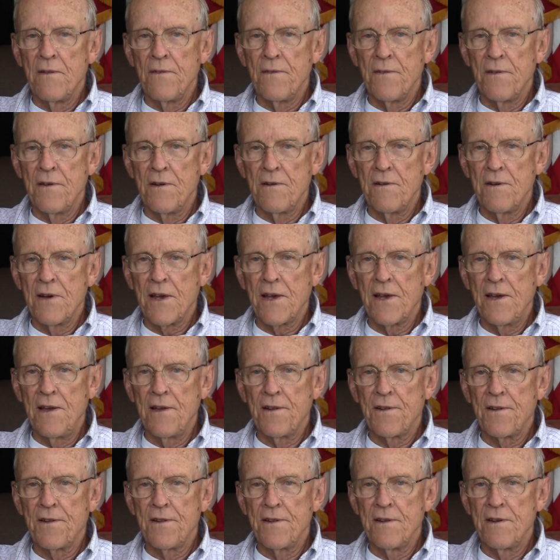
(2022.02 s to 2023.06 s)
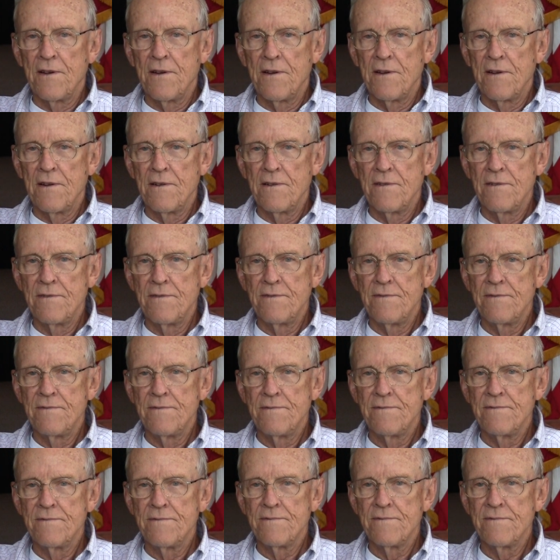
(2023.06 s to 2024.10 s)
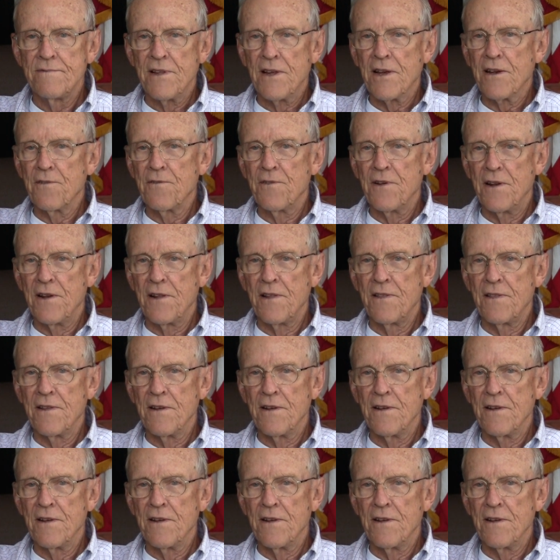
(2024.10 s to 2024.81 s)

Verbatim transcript: Well, I can't uh, think of anything.